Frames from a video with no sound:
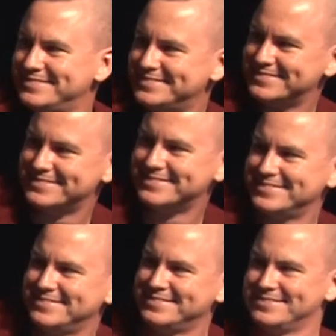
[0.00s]

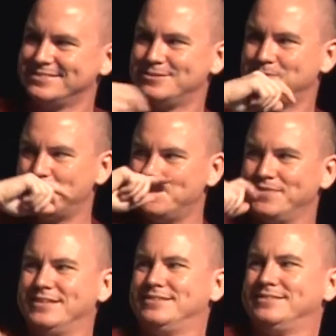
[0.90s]

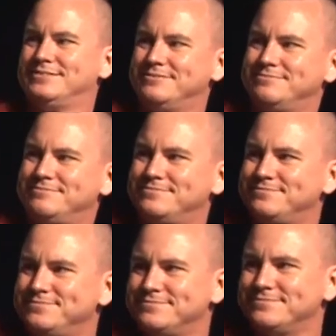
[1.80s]

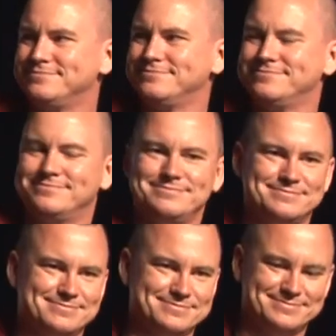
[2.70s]

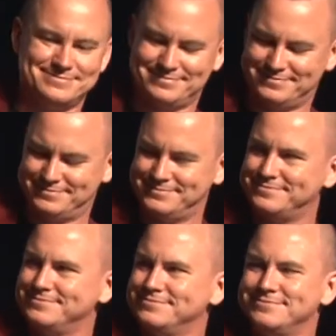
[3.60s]

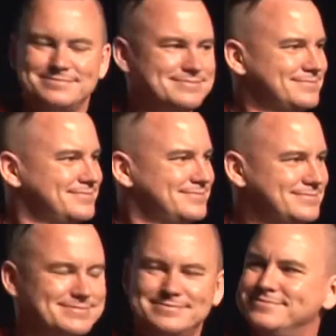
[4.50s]

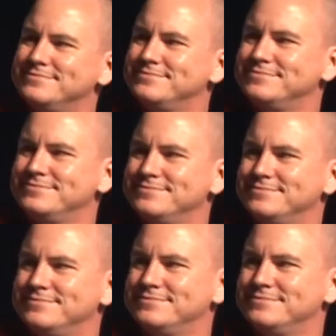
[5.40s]

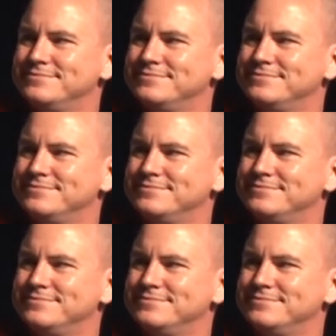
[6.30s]
This person isn't speaking.